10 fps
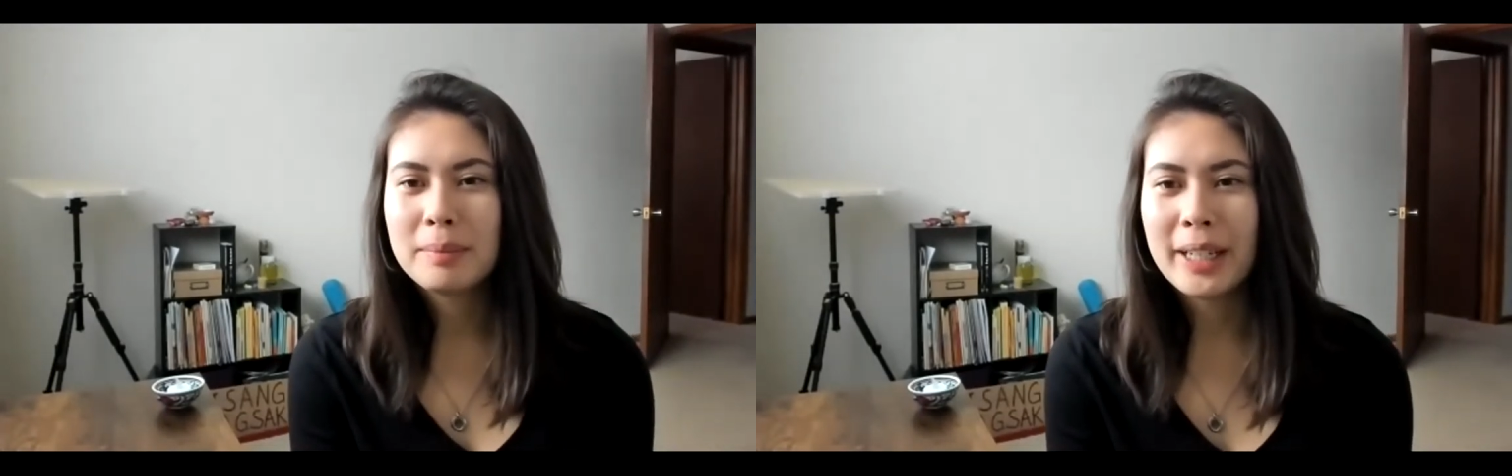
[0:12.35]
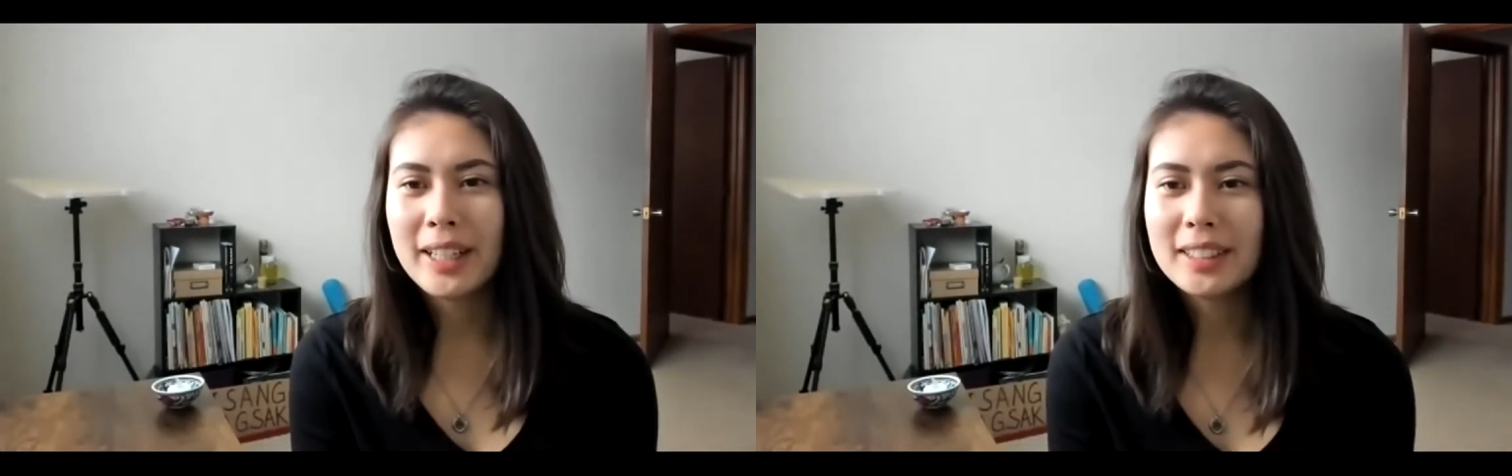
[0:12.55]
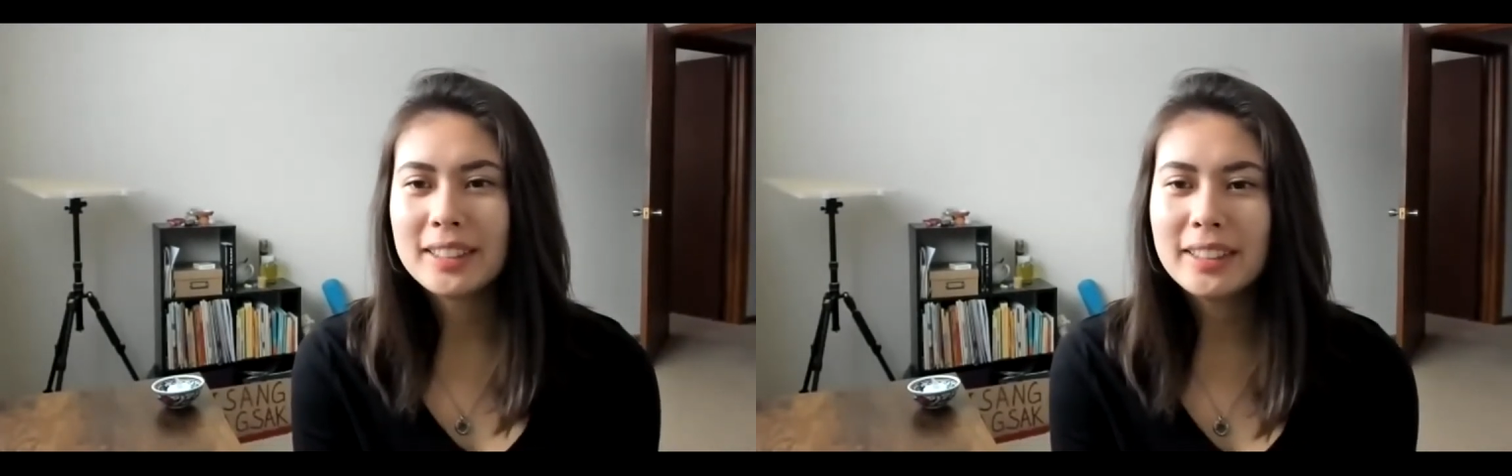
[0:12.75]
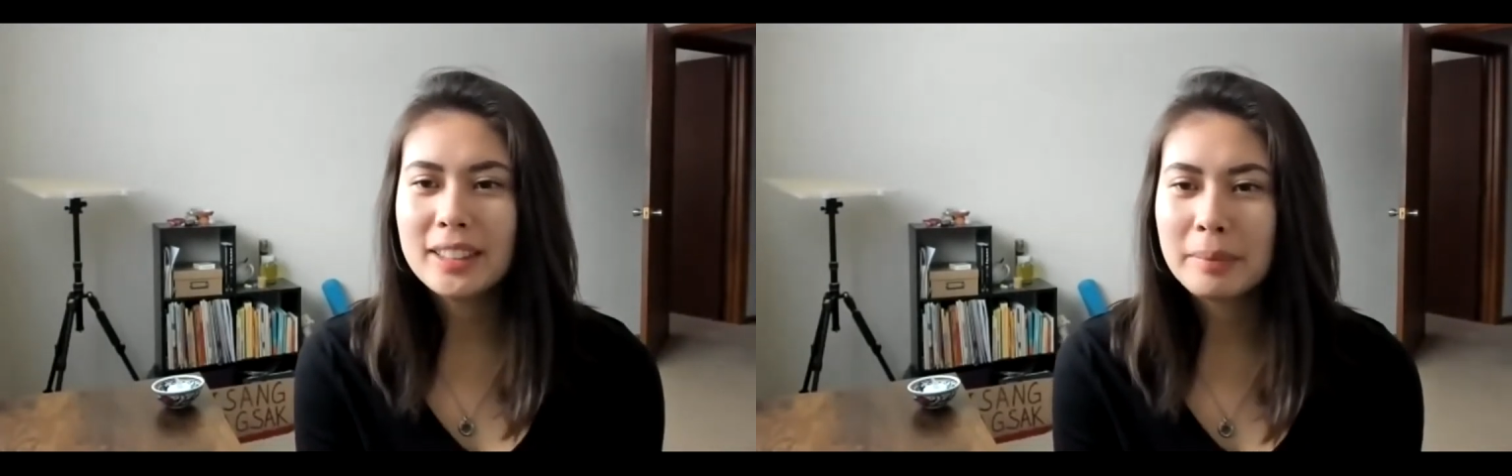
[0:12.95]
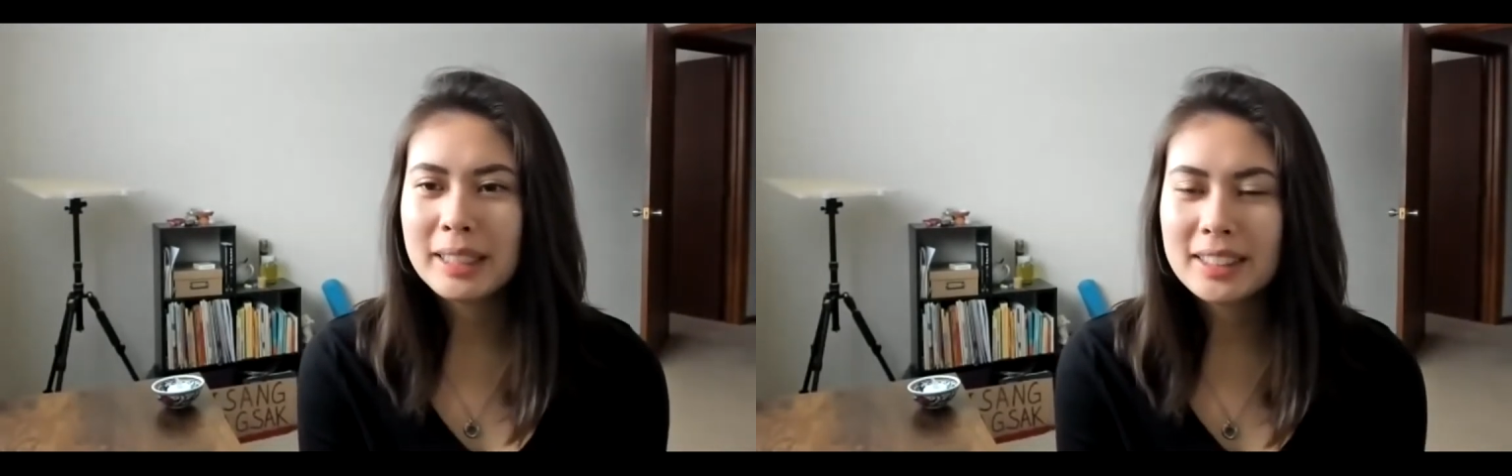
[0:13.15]
by our
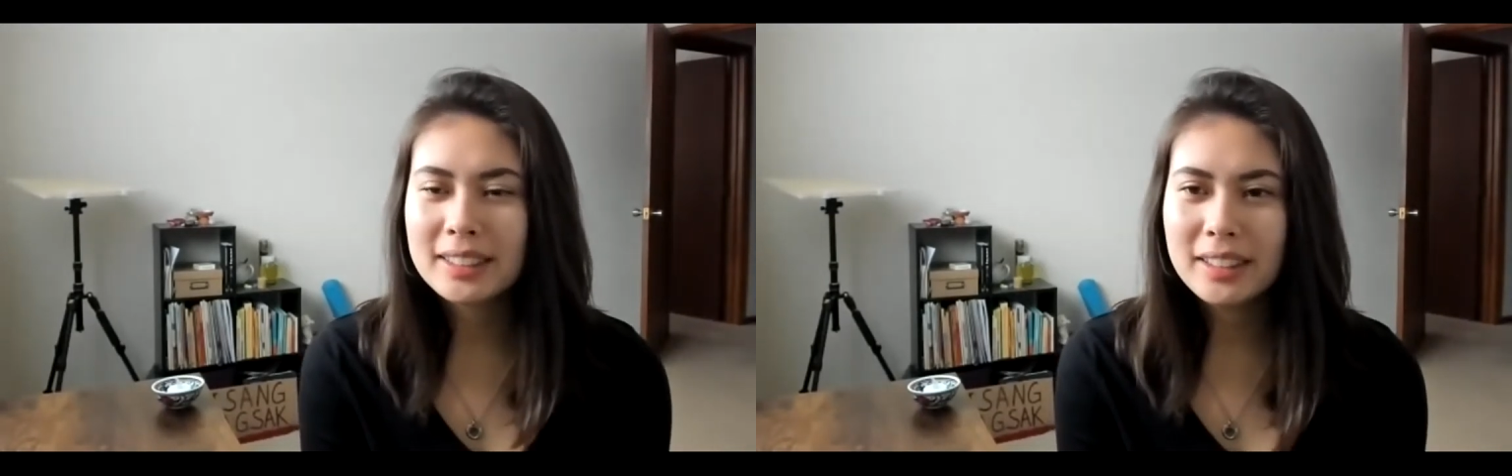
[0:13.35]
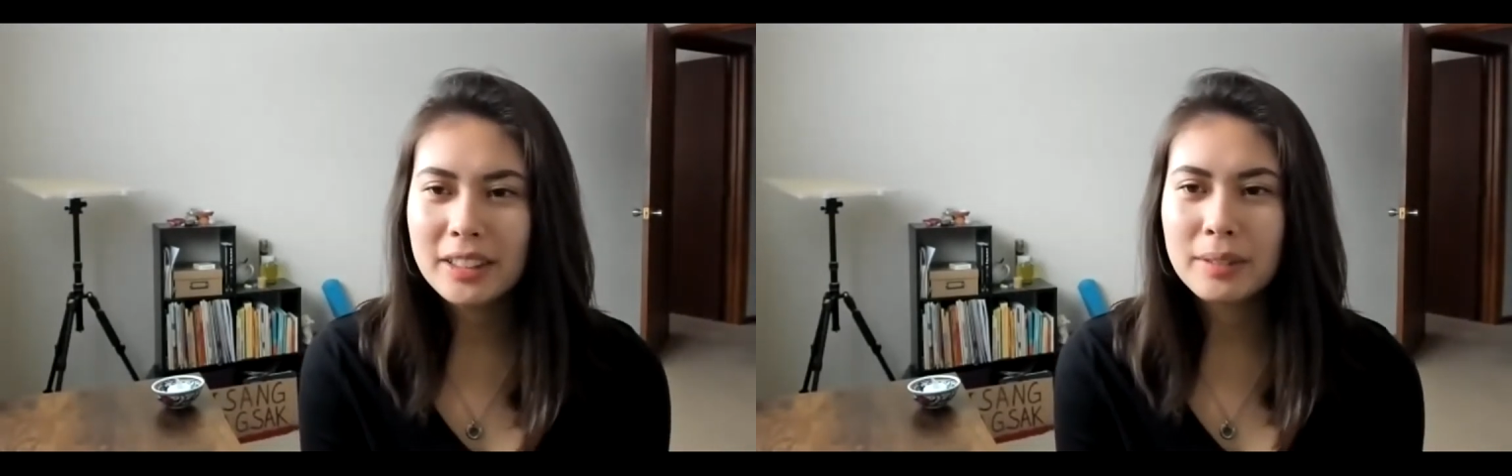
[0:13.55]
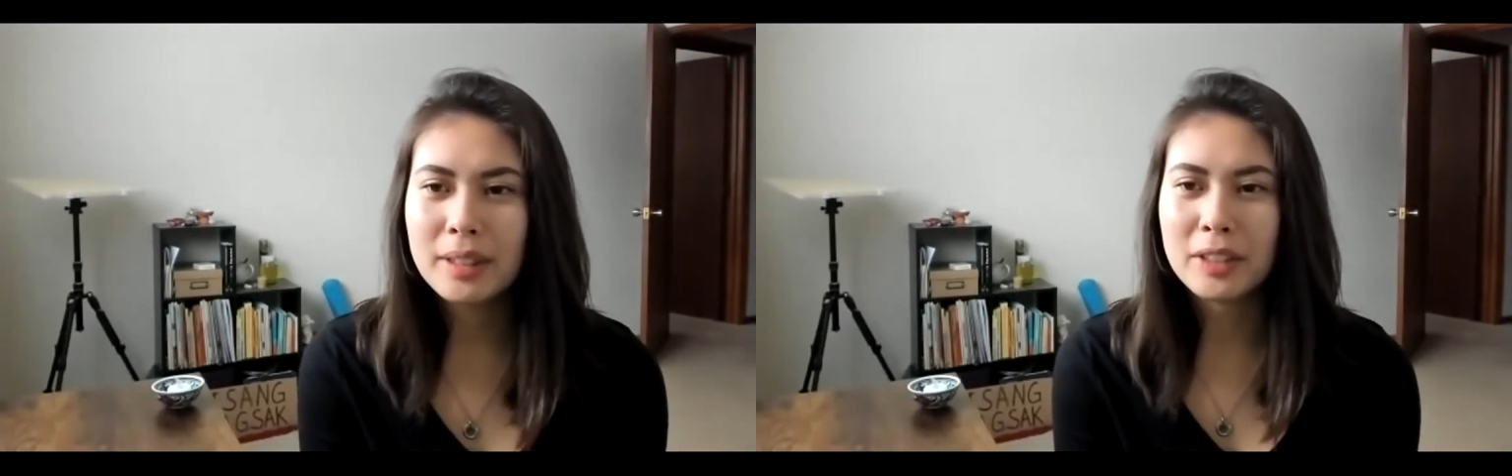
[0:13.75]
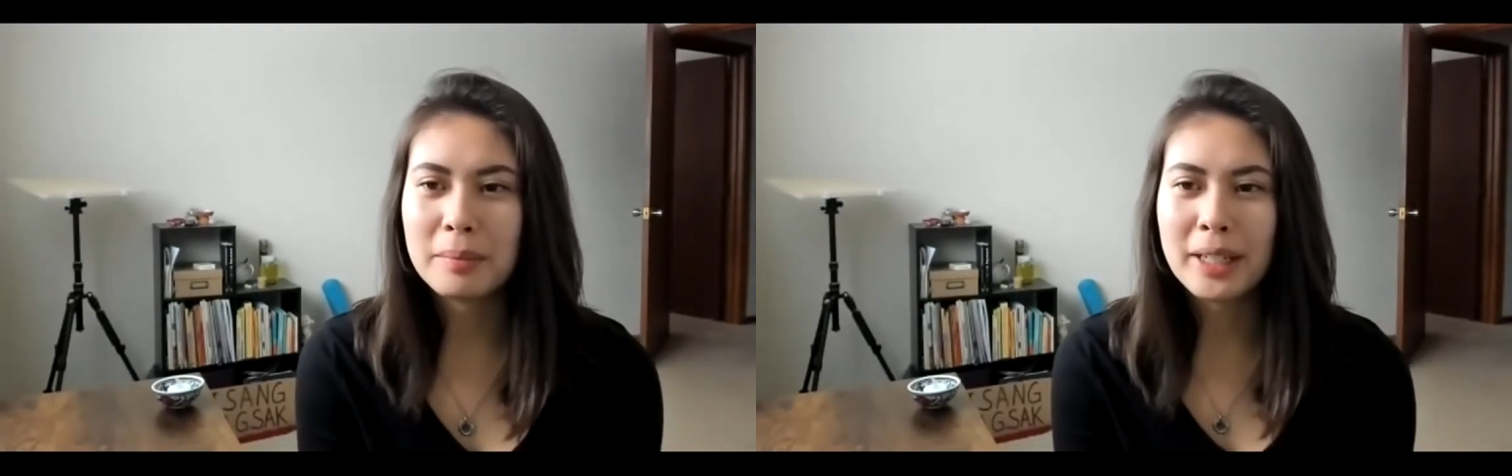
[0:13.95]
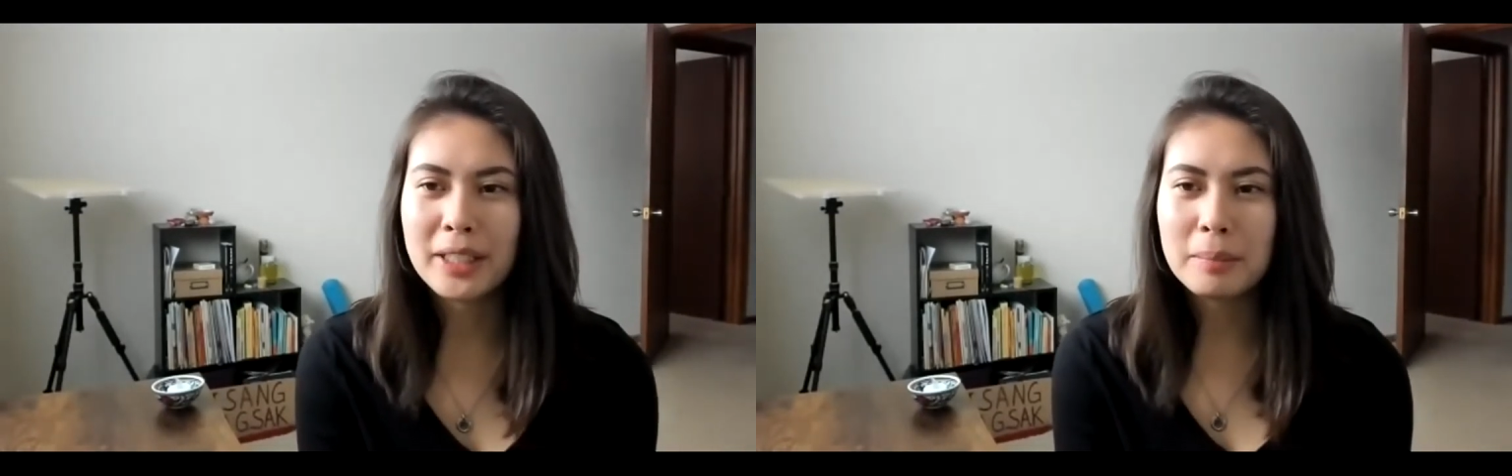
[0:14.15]
senior minister, the
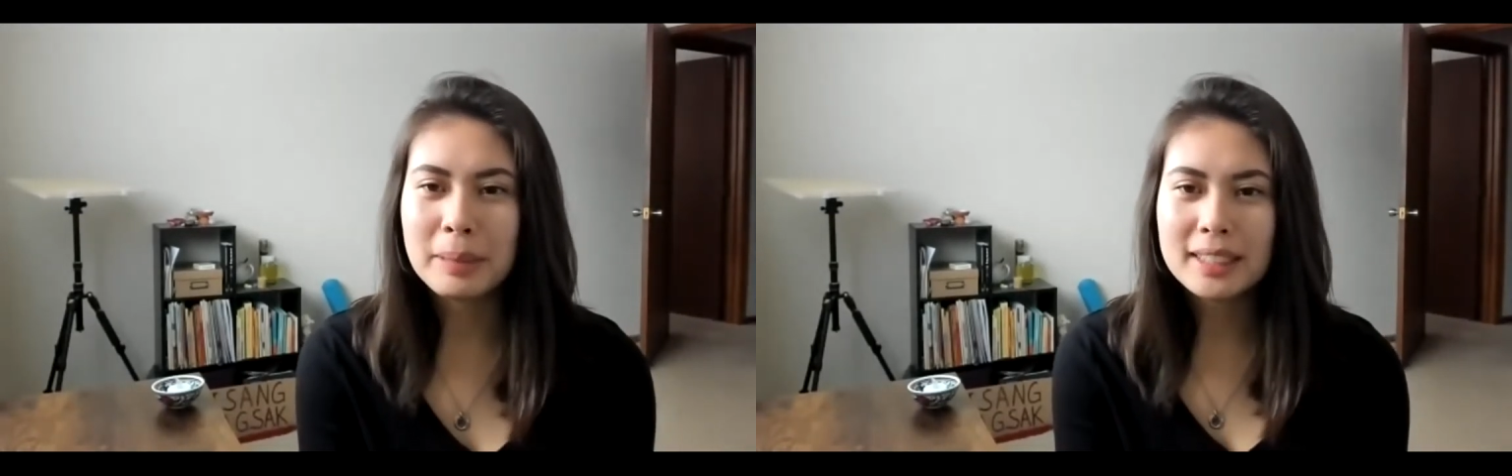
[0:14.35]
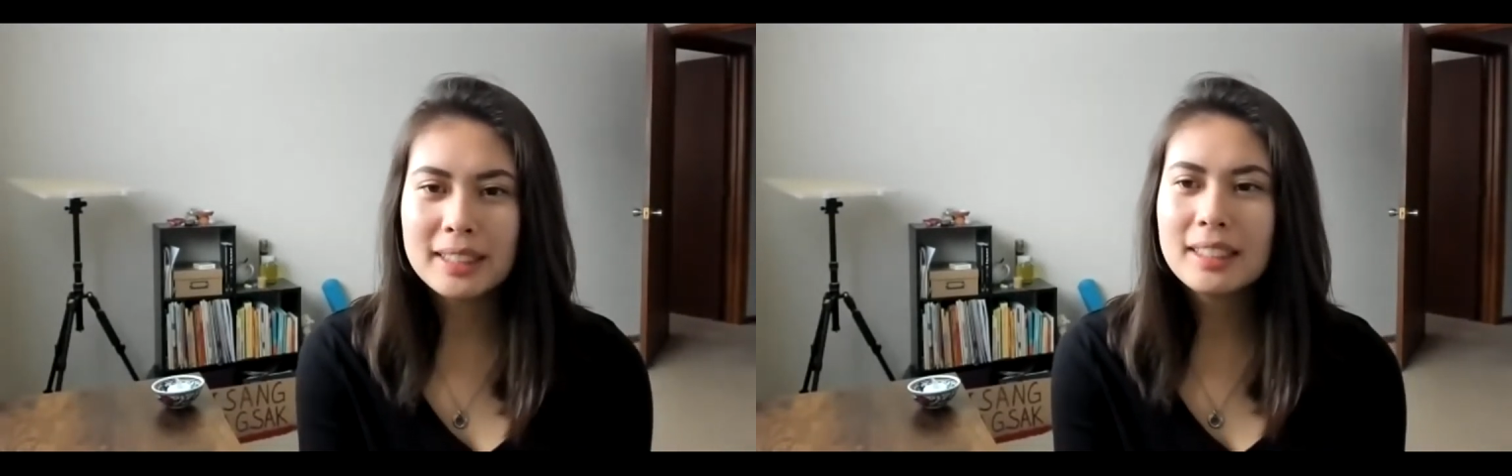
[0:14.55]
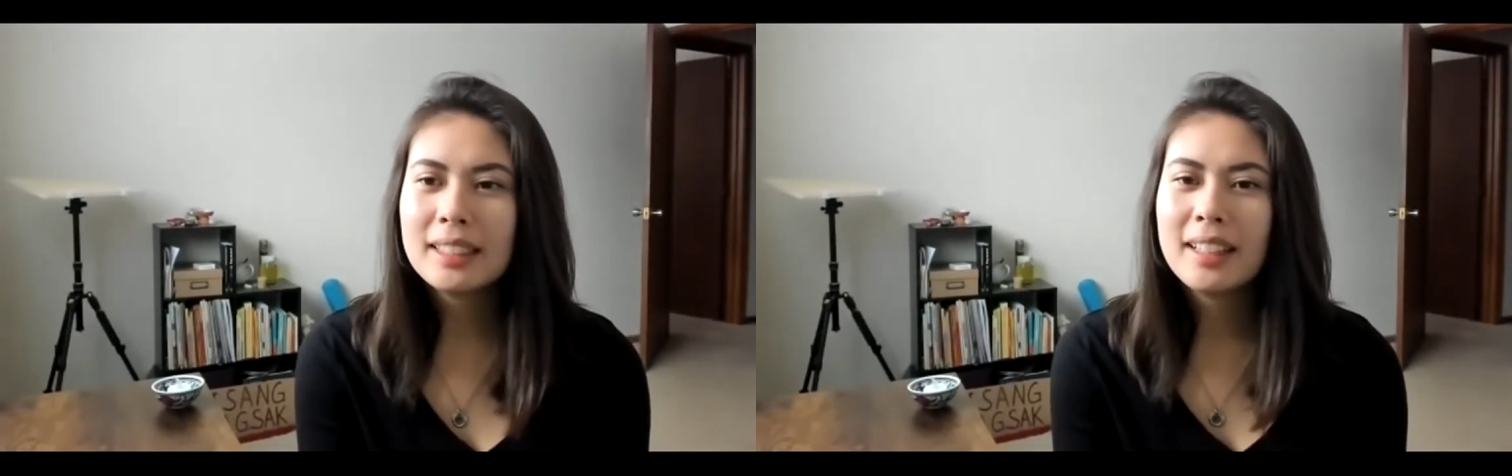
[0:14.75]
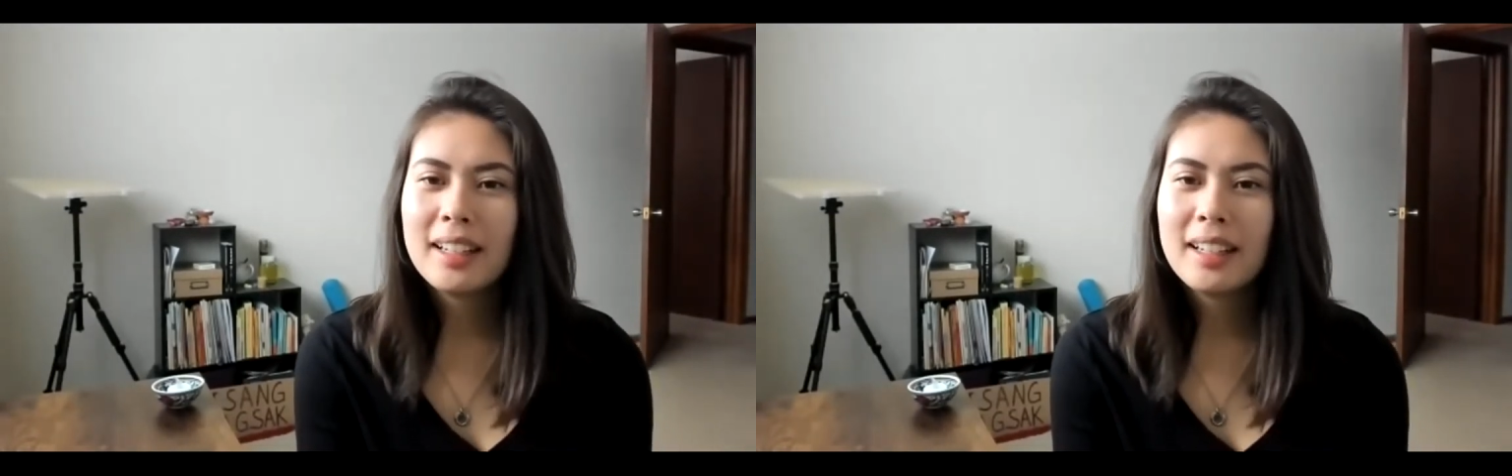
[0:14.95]
Reverend Mandy Beal,